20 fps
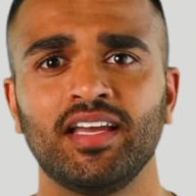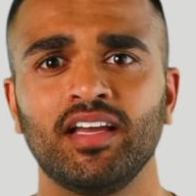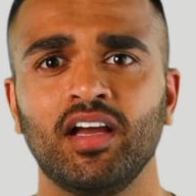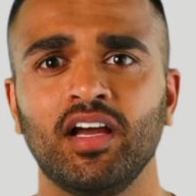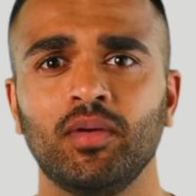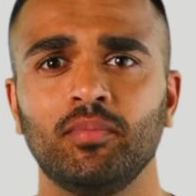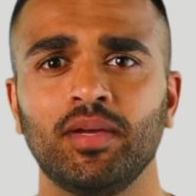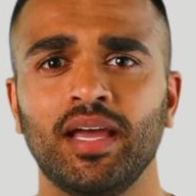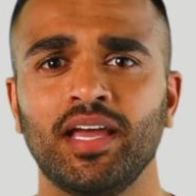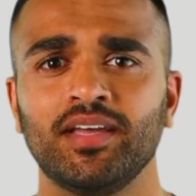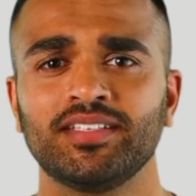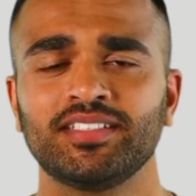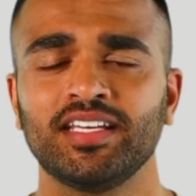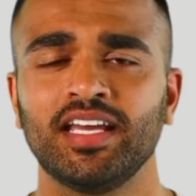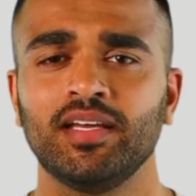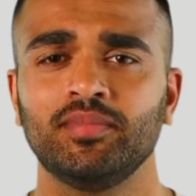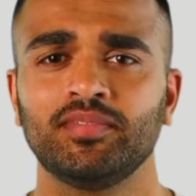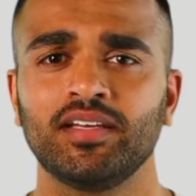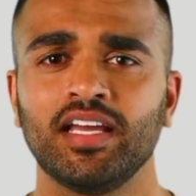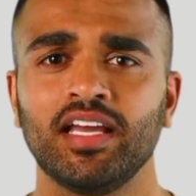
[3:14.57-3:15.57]
compounds
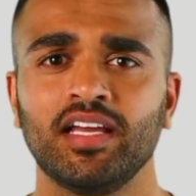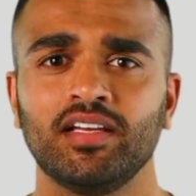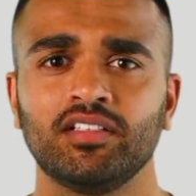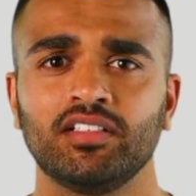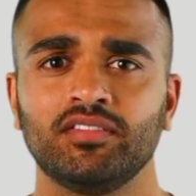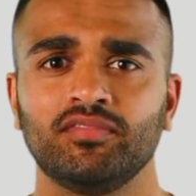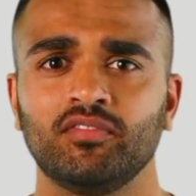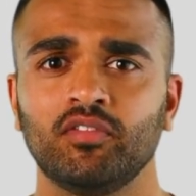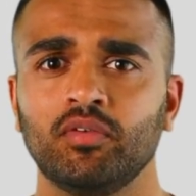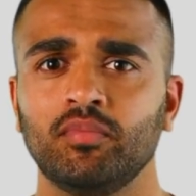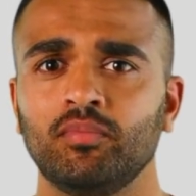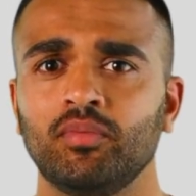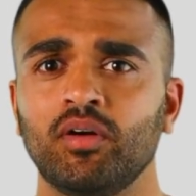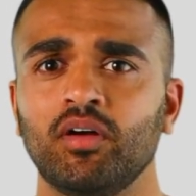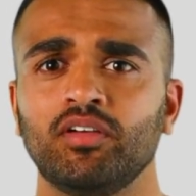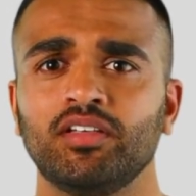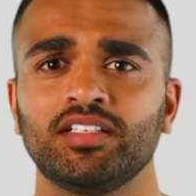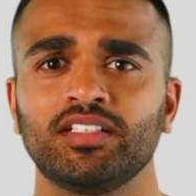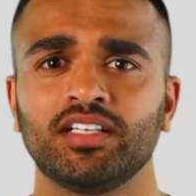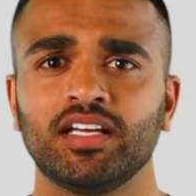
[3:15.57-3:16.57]
came together to form
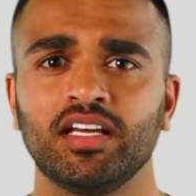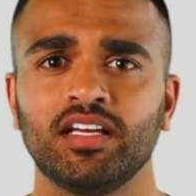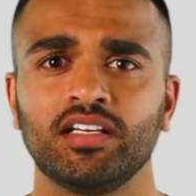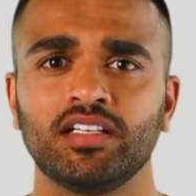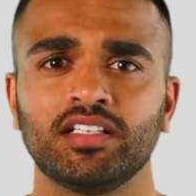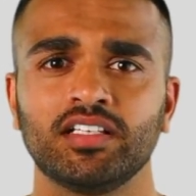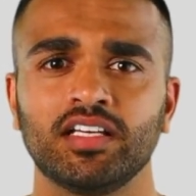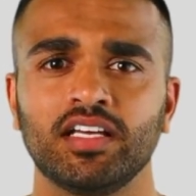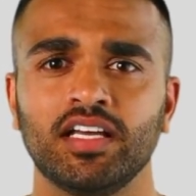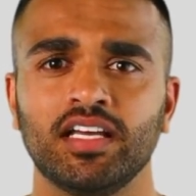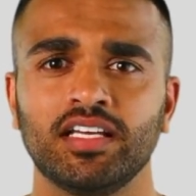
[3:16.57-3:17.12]
protocells,